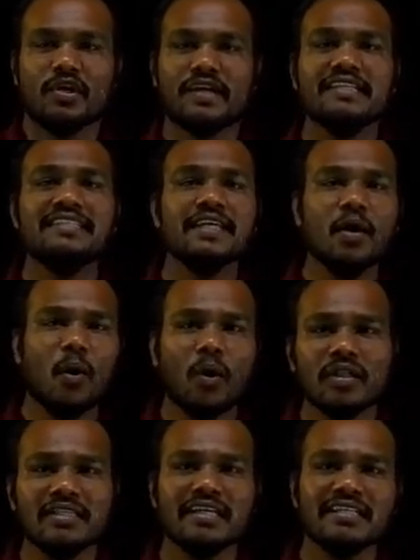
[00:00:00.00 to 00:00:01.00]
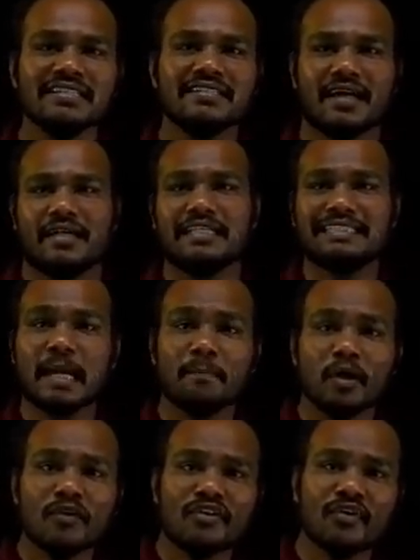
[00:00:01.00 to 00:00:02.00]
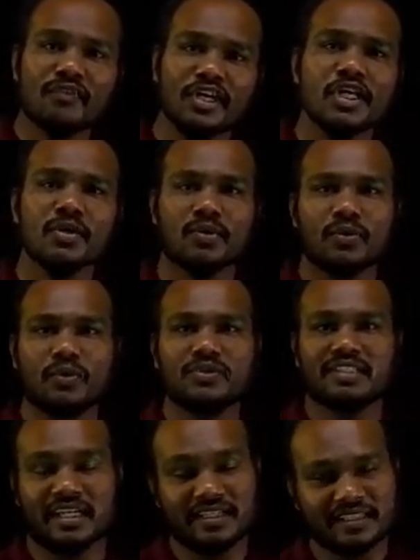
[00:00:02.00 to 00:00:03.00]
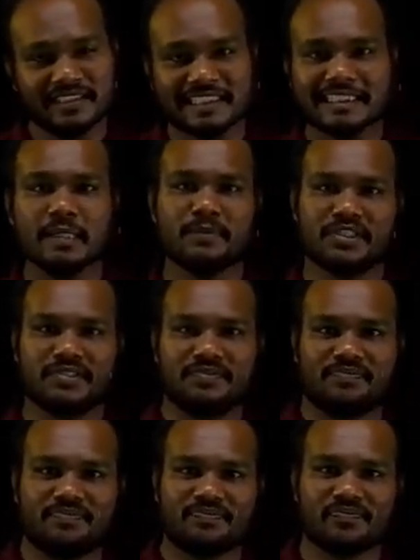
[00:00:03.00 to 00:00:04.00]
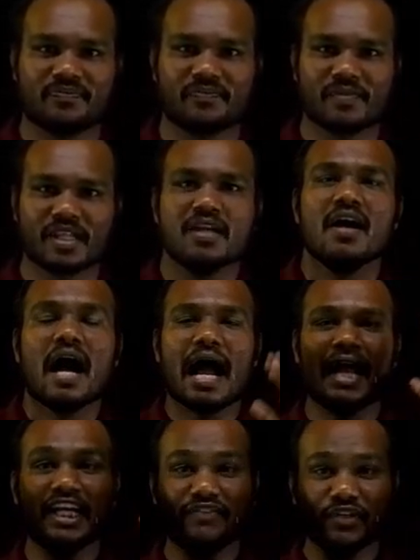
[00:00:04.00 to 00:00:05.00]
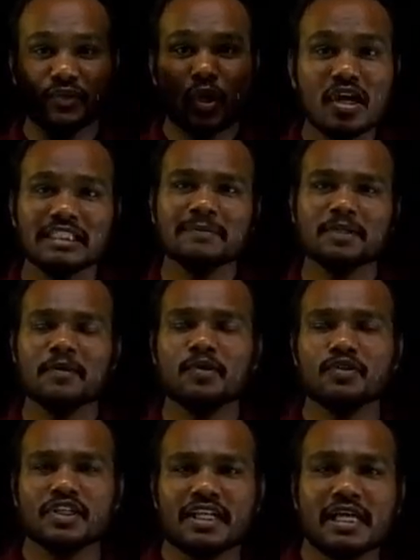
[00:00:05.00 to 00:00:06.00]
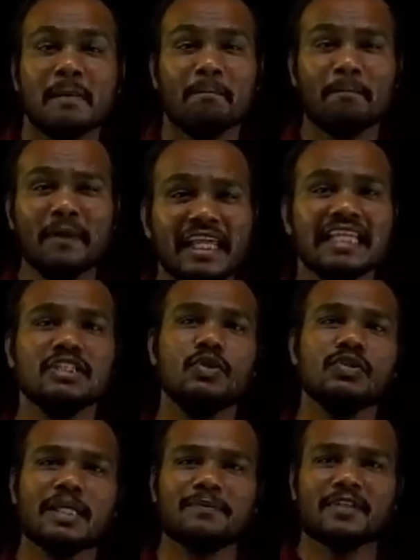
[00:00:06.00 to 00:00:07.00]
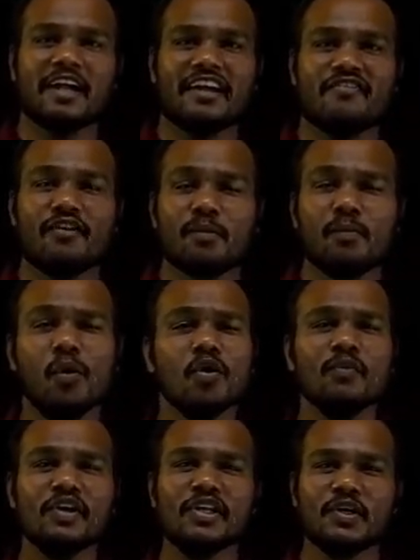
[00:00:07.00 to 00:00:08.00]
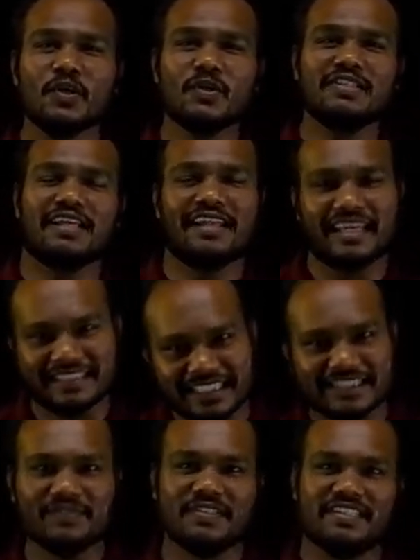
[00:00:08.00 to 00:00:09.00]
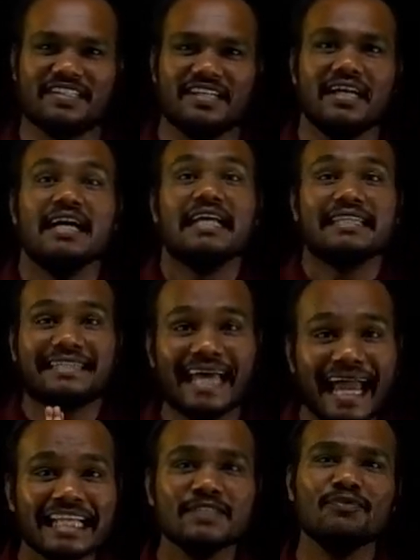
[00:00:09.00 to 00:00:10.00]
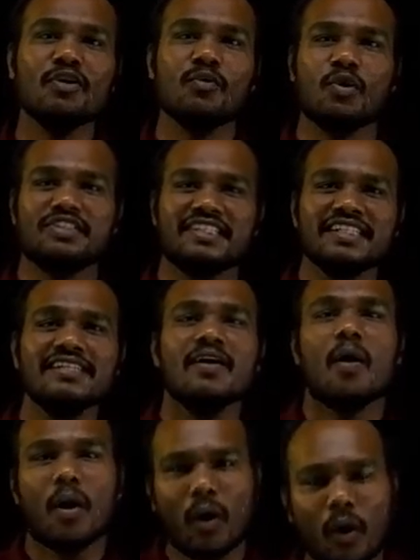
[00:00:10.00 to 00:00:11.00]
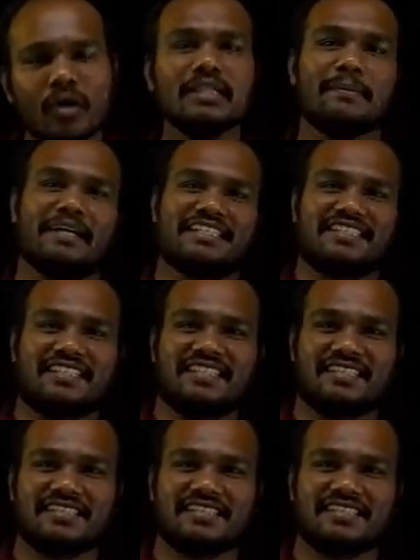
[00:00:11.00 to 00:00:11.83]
You can see all this and a sample of our video course in the description. And if you're not subscribed to our channel, please do subscribe for more videos like this one. Thanks for watching. All the best.